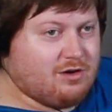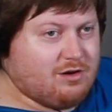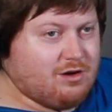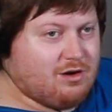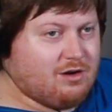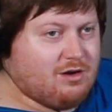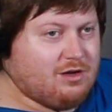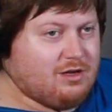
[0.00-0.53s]

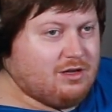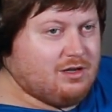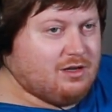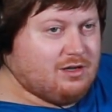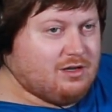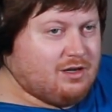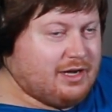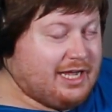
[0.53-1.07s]
her
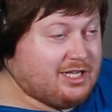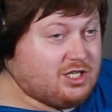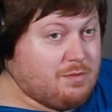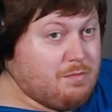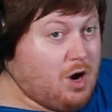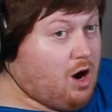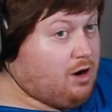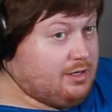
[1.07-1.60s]
against
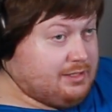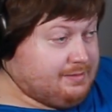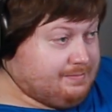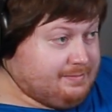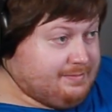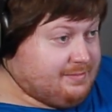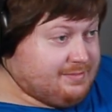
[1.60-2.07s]
Martin.